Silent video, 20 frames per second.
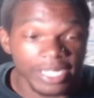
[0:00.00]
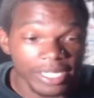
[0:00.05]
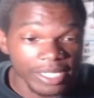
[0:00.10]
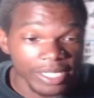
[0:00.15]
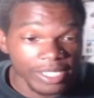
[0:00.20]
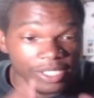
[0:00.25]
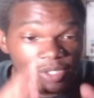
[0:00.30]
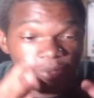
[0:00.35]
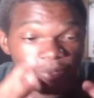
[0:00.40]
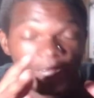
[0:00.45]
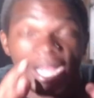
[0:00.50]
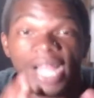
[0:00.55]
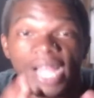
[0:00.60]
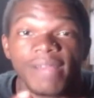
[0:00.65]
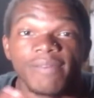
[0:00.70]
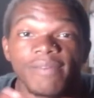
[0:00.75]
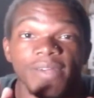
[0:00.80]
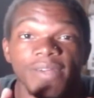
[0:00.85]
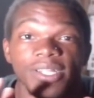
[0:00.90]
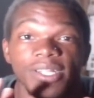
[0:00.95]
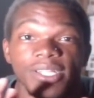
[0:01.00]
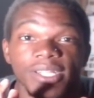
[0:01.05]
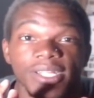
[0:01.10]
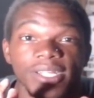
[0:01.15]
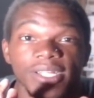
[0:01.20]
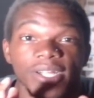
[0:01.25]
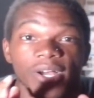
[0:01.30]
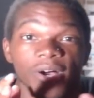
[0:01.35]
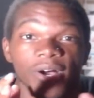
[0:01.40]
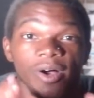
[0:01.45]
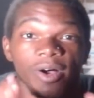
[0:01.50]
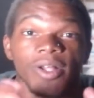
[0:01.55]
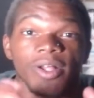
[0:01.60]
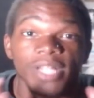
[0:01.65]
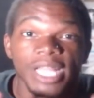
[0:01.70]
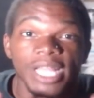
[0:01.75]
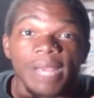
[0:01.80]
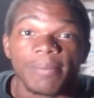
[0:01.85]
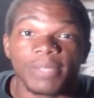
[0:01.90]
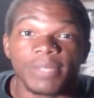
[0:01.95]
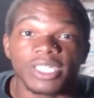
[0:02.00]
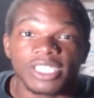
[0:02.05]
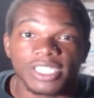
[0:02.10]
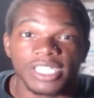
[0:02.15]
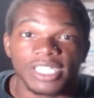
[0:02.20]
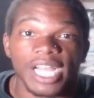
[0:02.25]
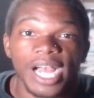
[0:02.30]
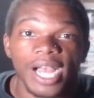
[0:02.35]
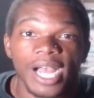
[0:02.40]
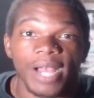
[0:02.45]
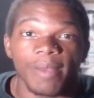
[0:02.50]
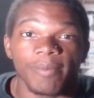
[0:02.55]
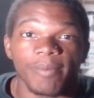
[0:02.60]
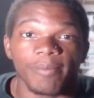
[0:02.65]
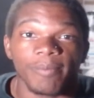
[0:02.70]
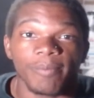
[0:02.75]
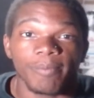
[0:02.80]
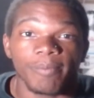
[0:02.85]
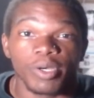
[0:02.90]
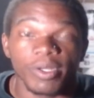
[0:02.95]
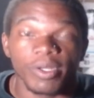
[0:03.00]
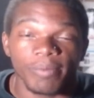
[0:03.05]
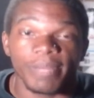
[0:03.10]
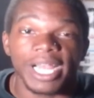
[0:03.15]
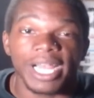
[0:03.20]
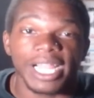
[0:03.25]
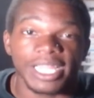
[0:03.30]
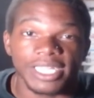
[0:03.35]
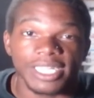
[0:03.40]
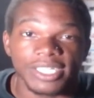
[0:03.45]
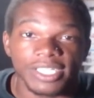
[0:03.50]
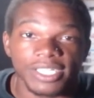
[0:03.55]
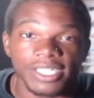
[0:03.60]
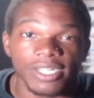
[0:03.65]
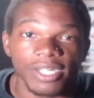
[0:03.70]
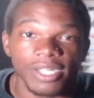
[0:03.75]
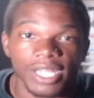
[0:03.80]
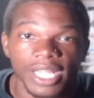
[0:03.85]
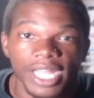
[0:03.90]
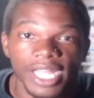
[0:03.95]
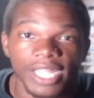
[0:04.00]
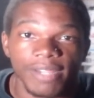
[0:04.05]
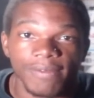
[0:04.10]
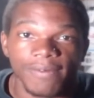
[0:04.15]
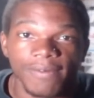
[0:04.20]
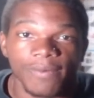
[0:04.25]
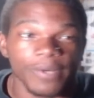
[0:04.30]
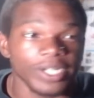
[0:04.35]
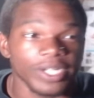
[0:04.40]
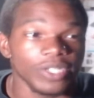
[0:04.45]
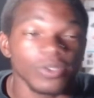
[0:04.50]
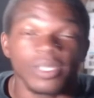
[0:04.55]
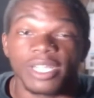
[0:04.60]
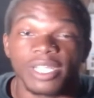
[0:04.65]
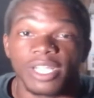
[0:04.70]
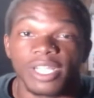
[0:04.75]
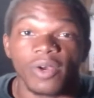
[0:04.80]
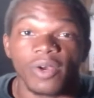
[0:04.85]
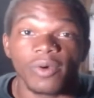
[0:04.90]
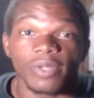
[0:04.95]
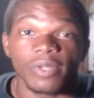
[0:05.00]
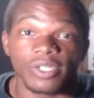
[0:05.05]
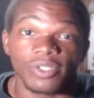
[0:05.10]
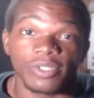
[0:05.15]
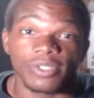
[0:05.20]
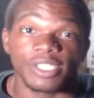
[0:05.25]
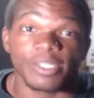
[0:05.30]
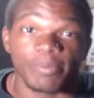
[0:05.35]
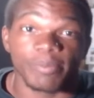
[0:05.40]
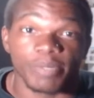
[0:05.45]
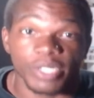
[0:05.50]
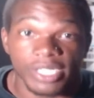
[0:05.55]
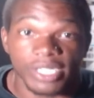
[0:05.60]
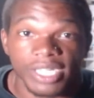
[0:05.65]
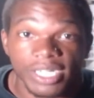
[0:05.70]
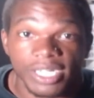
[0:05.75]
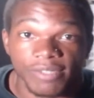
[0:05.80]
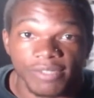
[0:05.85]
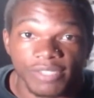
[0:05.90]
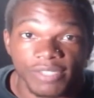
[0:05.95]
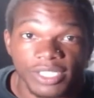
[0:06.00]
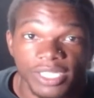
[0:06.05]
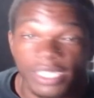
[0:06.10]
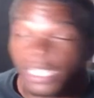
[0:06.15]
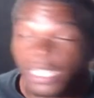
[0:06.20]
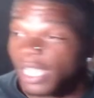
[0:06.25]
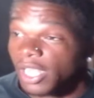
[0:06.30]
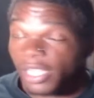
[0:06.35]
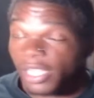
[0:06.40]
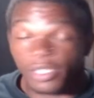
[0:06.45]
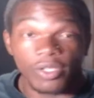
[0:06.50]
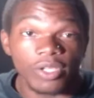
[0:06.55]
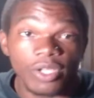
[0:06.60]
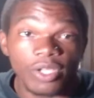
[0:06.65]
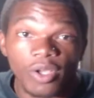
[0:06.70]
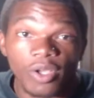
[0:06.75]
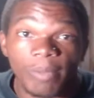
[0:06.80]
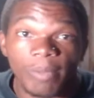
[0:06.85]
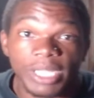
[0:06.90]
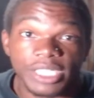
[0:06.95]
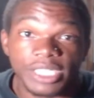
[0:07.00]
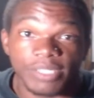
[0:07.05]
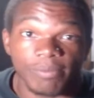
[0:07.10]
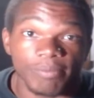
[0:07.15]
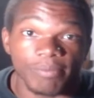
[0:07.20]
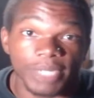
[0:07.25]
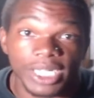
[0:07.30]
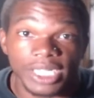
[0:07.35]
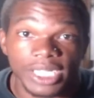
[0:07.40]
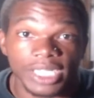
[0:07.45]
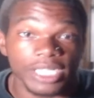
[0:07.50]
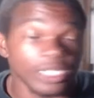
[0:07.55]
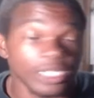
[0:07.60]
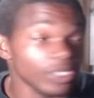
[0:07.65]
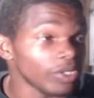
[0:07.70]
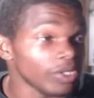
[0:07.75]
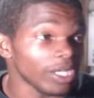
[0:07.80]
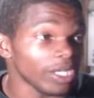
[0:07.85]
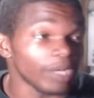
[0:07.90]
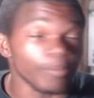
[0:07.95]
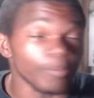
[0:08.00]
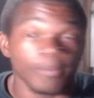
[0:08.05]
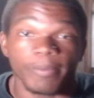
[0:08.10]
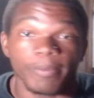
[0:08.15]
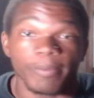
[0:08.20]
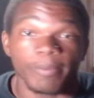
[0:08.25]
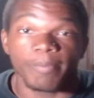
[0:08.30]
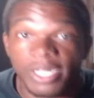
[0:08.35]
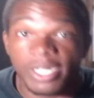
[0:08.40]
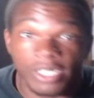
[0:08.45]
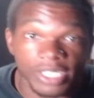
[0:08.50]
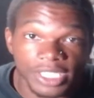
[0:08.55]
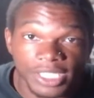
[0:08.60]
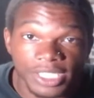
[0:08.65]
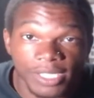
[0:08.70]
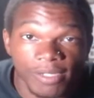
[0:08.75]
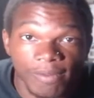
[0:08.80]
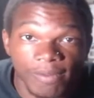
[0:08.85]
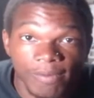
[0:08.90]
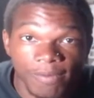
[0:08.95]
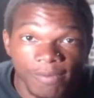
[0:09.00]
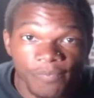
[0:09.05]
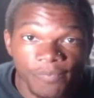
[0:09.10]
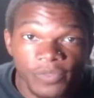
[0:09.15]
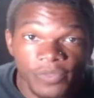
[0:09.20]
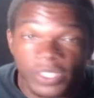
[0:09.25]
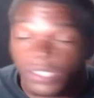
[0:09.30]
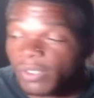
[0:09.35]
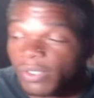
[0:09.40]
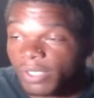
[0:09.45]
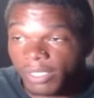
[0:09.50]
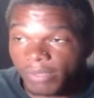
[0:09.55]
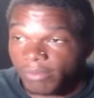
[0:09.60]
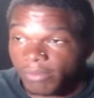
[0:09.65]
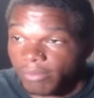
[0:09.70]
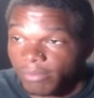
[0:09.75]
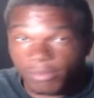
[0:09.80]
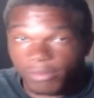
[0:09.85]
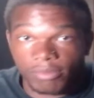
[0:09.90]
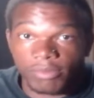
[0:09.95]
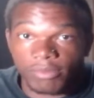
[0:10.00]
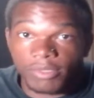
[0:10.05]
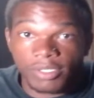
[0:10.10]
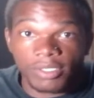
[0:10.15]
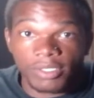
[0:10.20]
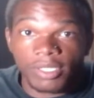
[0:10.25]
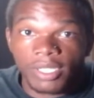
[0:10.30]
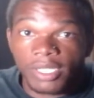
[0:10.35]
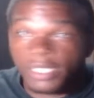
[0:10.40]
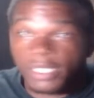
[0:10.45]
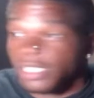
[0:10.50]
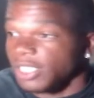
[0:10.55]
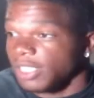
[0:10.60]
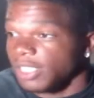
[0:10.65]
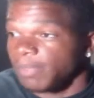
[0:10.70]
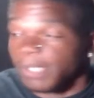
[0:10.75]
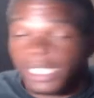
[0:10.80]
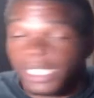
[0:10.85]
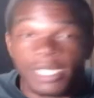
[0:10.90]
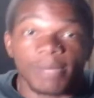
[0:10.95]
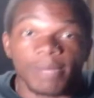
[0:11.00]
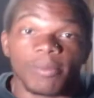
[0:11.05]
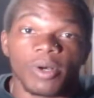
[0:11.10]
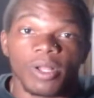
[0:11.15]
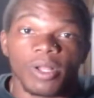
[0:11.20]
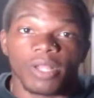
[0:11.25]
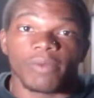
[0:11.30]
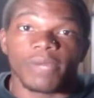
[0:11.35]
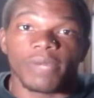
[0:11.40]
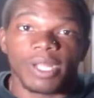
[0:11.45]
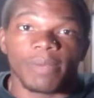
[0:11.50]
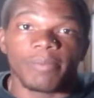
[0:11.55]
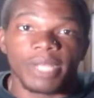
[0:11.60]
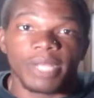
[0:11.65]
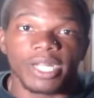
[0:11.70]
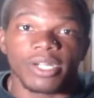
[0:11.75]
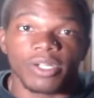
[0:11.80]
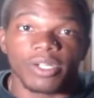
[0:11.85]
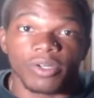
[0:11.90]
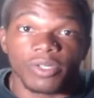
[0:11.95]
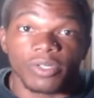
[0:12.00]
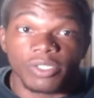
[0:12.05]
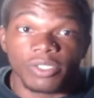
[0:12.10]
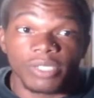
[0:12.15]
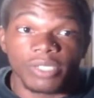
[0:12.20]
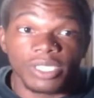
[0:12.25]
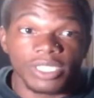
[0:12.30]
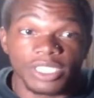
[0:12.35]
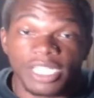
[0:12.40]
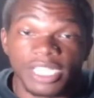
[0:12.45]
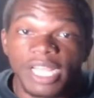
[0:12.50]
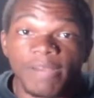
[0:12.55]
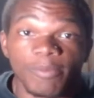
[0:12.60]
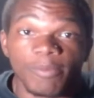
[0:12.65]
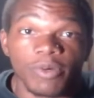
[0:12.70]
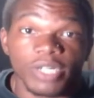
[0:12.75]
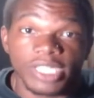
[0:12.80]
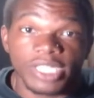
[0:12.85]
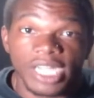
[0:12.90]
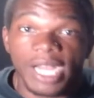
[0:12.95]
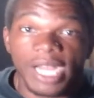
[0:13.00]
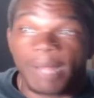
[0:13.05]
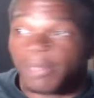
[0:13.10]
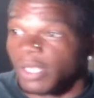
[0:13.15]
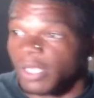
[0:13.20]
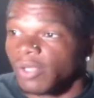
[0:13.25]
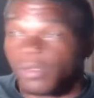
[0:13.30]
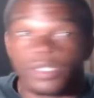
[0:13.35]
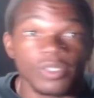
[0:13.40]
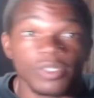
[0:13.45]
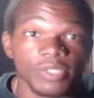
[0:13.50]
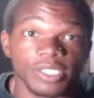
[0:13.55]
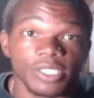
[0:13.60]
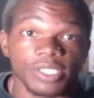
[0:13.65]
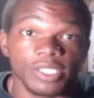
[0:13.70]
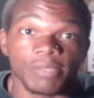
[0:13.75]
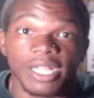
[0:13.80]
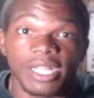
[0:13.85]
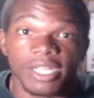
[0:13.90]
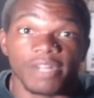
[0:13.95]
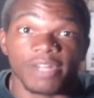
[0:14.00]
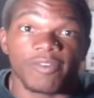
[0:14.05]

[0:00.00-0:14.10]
you have all that much time put back into your life where you can go and do some productive shit. You can go make some money, you can better yourself, you can just become all around better or you can just have more time to go do some other